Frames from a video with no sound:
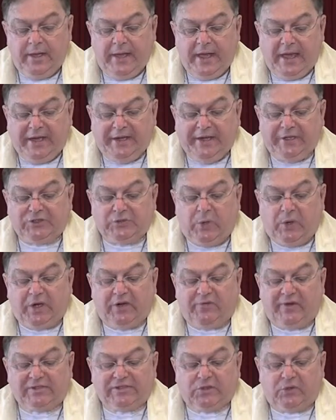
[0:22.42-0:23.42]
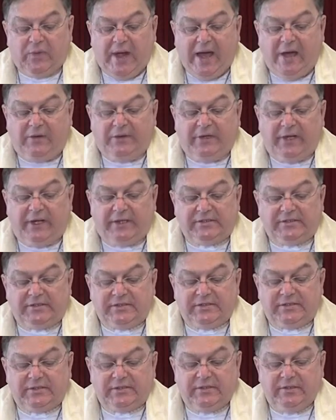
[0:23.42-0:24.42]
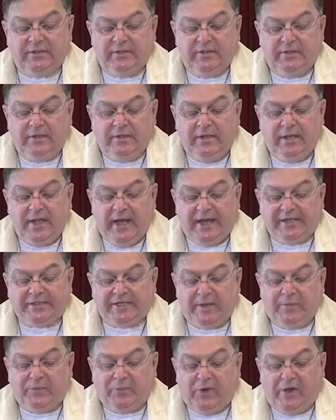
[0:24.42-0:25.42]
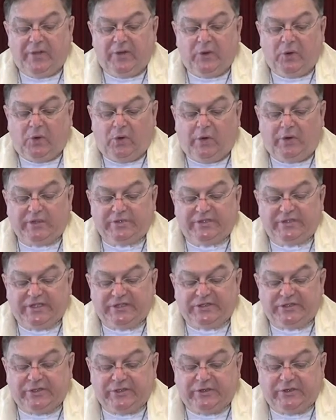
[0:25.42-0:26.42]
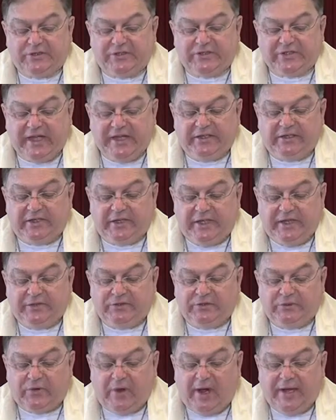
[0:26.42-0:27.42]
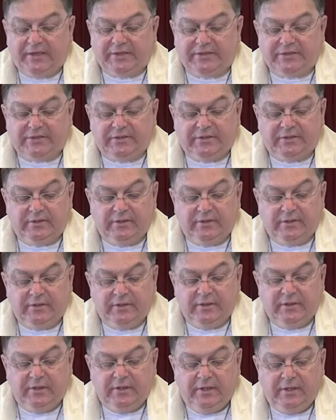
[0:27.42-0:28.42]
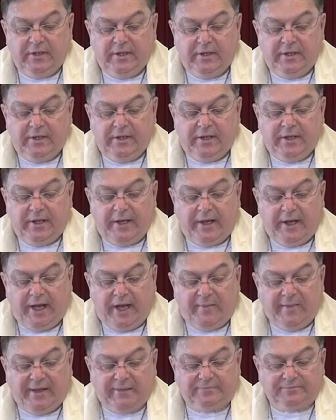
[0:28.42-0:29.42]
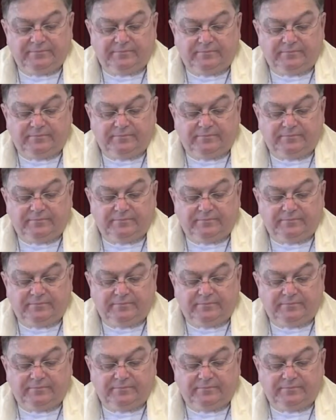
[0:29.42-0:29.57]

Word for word: and each one of us around us as a brother or a sister saint in Christ. Amen.